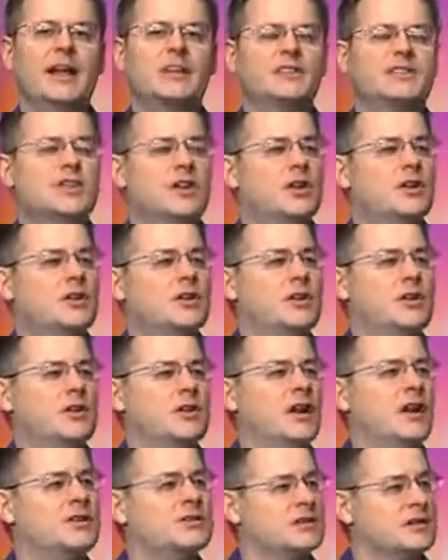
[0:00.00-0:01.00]
And so
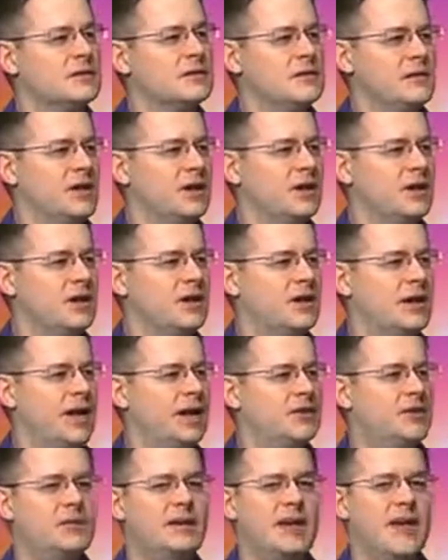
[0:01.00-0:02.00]
your lungs are full
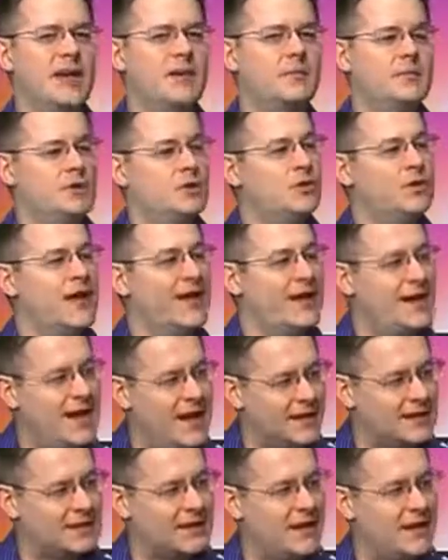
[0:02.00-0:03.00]
and you can't, you can't
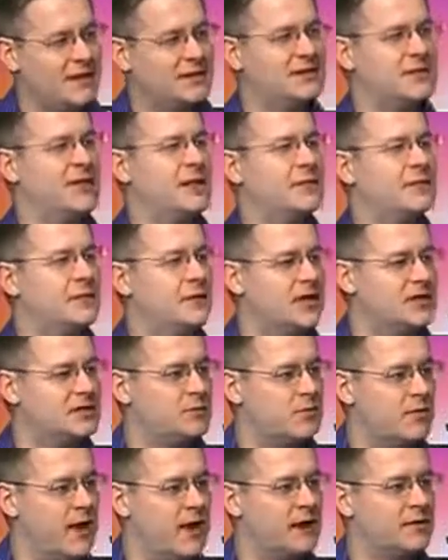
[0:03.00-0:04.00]
exhale to get a
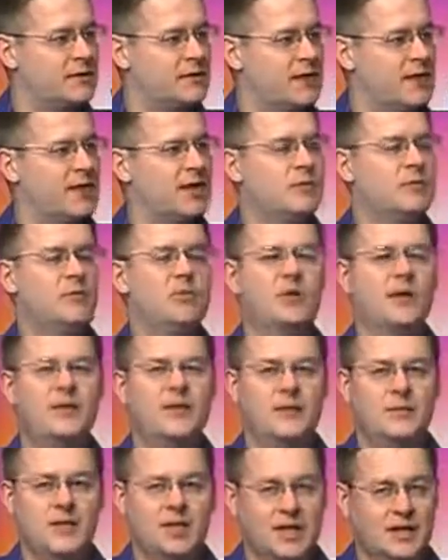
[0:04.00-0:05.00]
fresh breath. Mm.
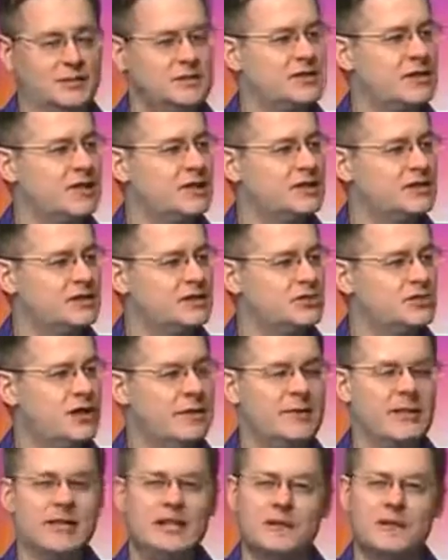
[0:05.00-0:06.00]
Breathing becomes
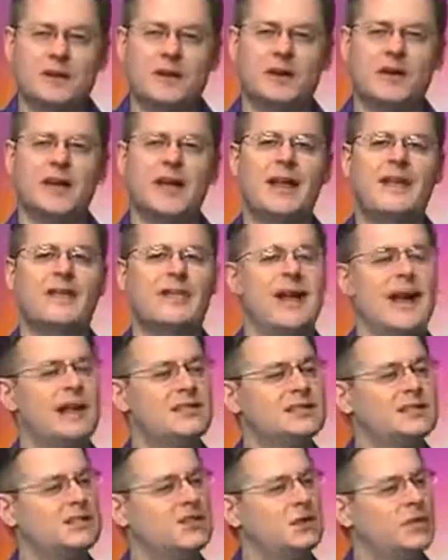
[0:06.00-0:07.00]
extremely difficult. And
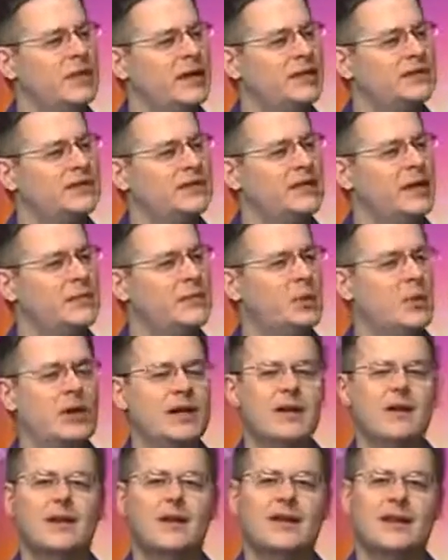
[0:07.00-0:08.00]
that's the reason they
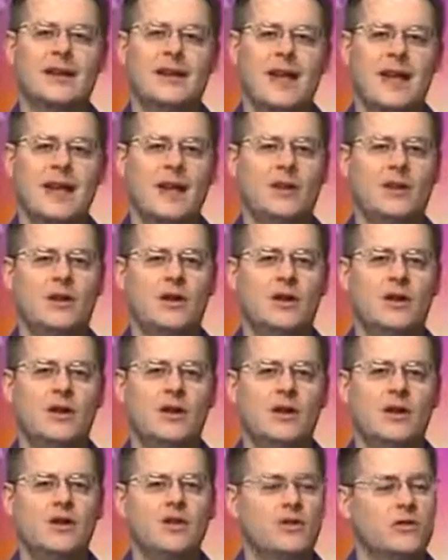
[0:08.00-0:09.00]
put the nail
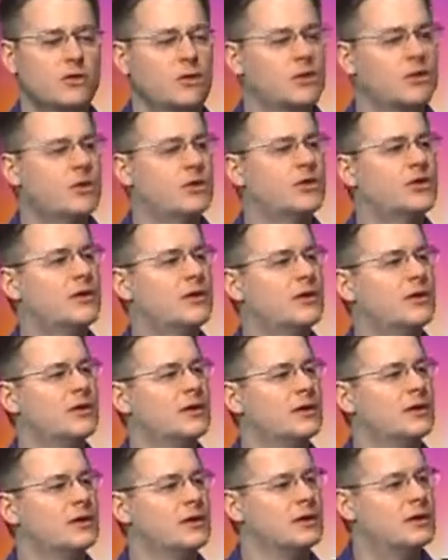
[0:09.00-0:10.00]
through
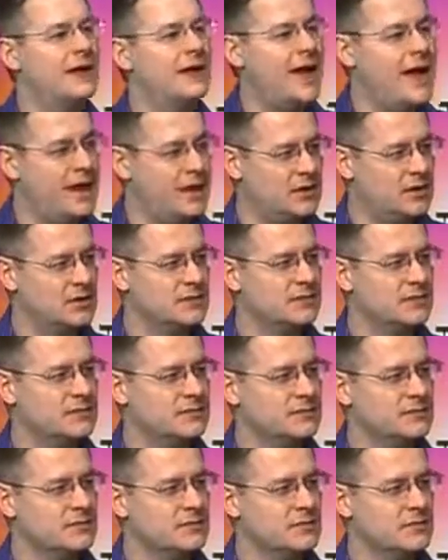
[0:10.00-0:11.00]
your ankles.
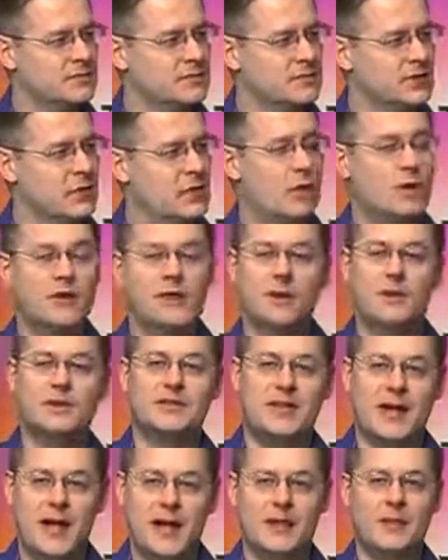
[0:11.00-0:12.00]
Mm. Or they
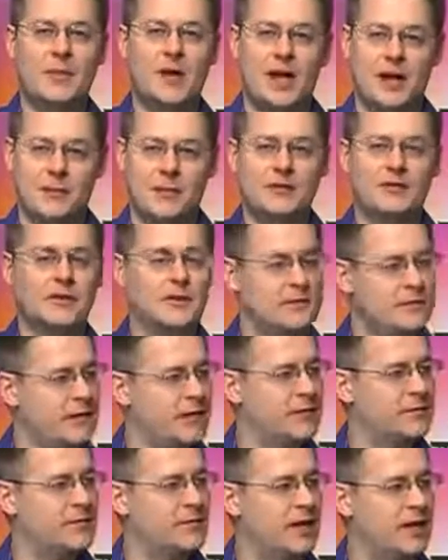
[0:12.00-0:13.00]
would tie the bottom of your
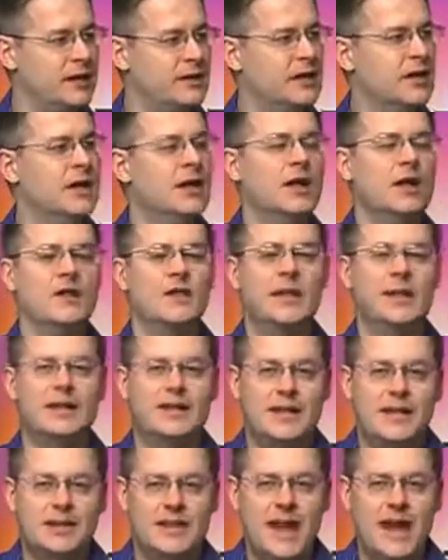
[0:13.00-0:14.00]
feet, right? They
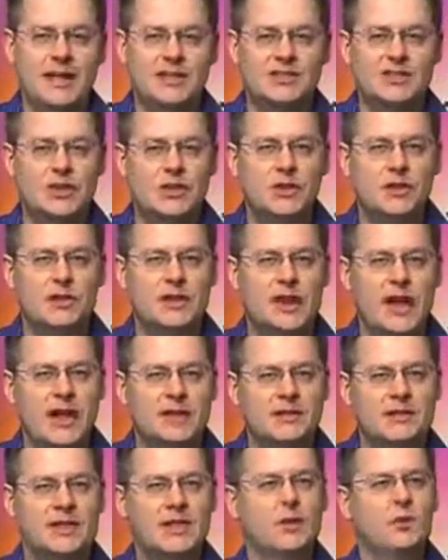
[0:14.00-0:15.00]
did that so you could
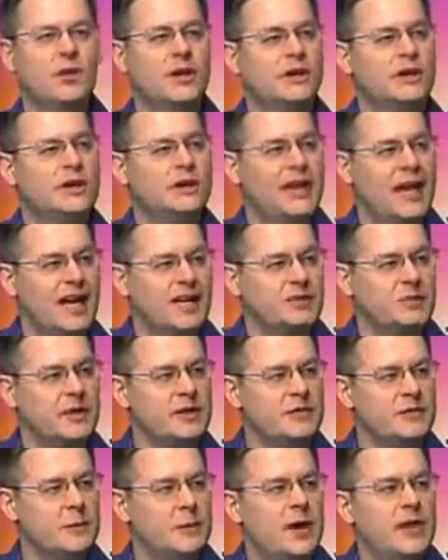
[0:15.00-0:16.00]
actually, when you're
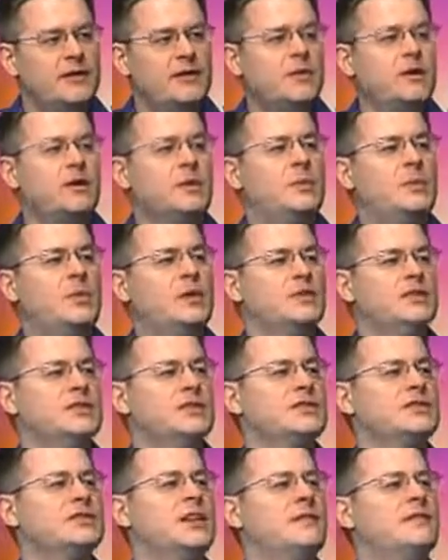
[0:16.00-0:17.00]
gasping for breath, you could push
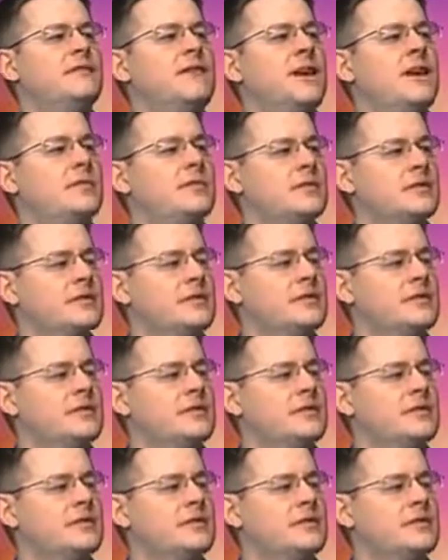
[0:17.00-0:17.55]
yourself up